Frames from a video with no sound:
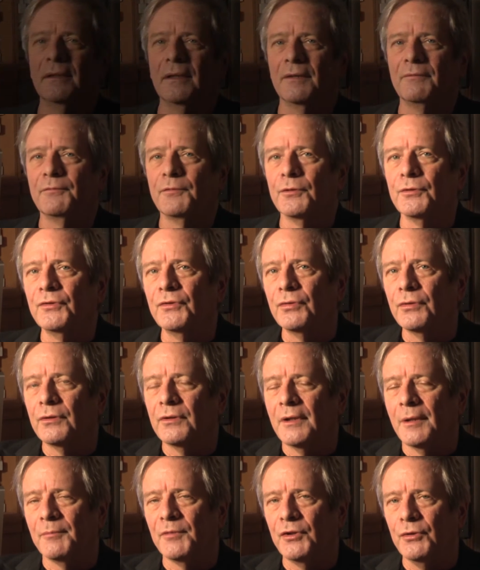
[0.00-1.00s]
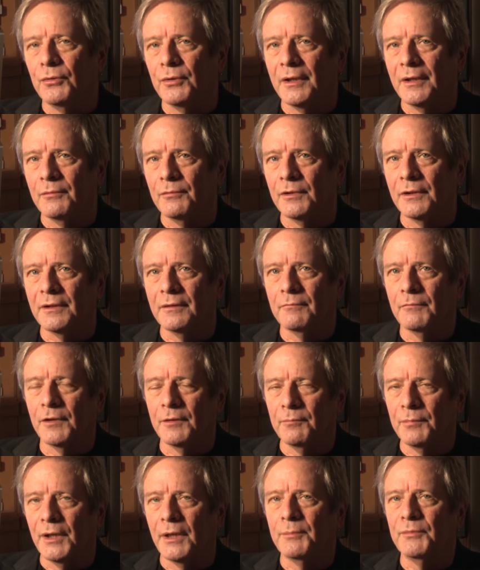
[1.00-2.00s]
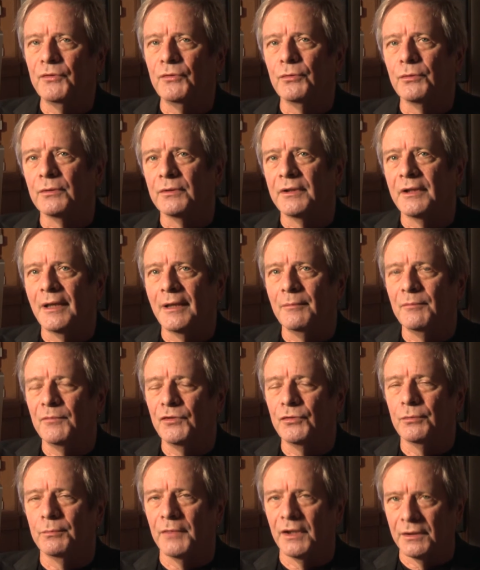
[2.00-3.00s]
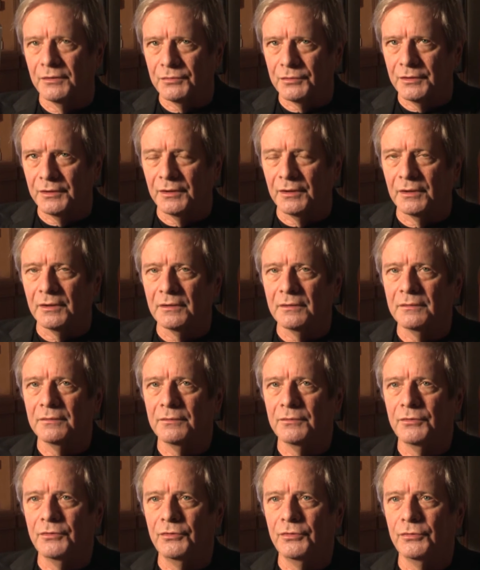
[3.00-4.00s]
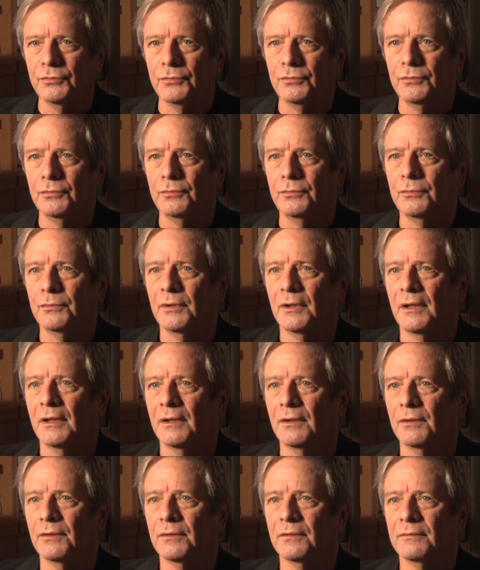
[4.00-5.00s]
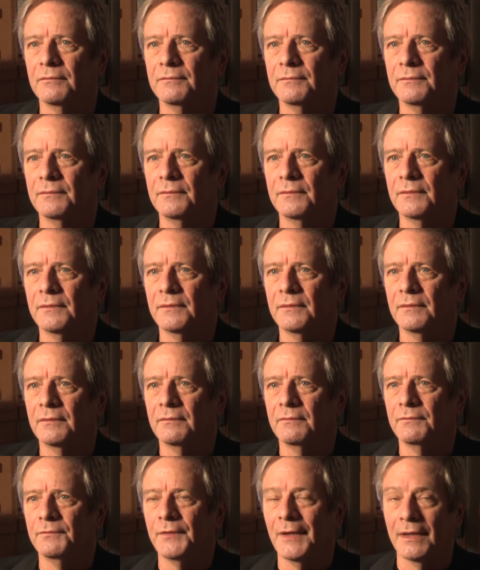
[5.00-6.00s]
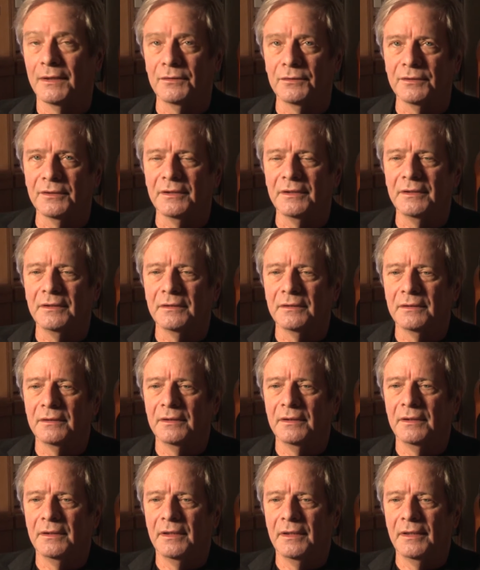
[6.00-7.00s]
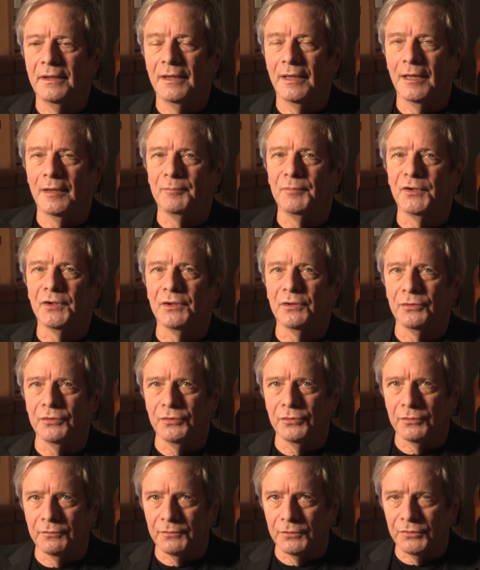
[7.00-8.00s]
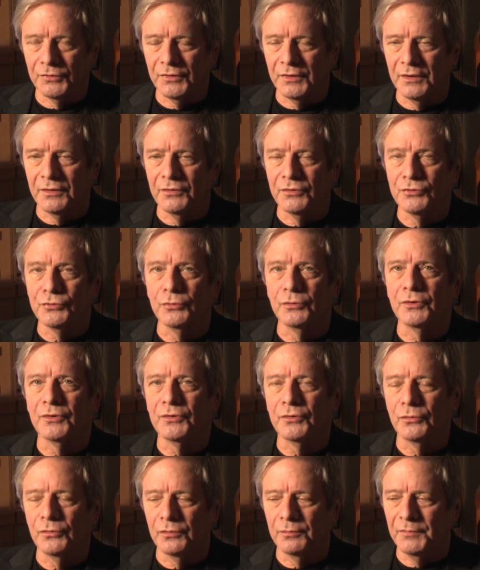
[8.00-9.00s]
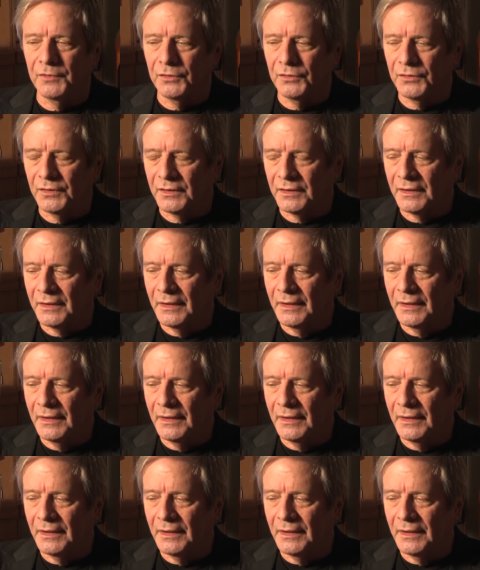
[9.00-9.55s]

I first heard MQA when, when Bob Stuart came to Montreal to our faculty at McGill University at the Schulich School of Music